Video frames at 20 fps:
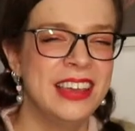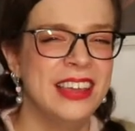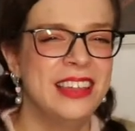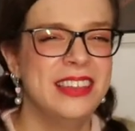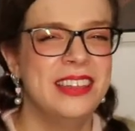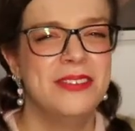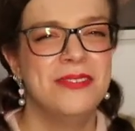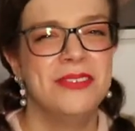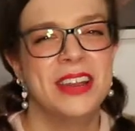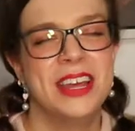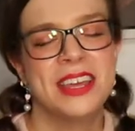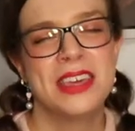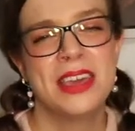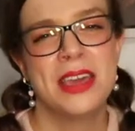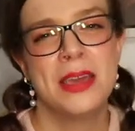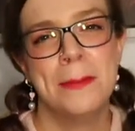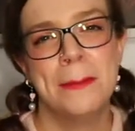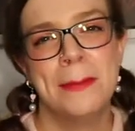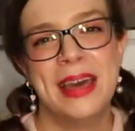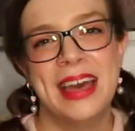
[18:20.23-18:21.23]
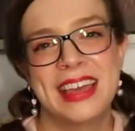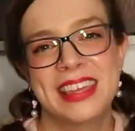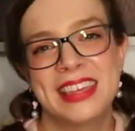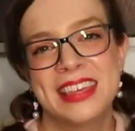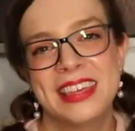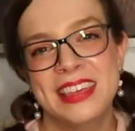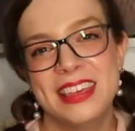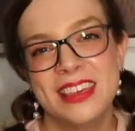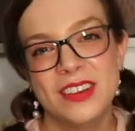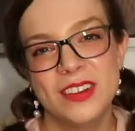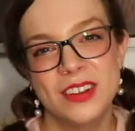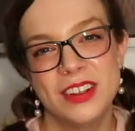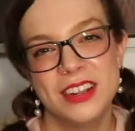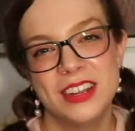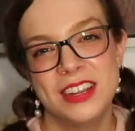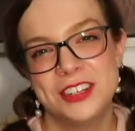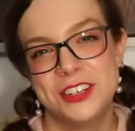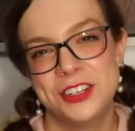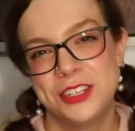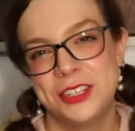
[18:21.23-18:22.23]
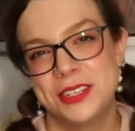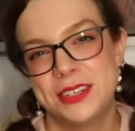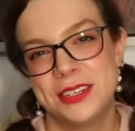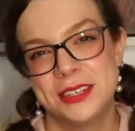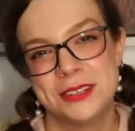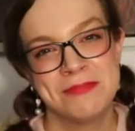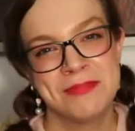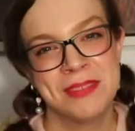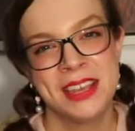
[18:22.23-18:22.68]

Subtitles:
And then when I came back here, I just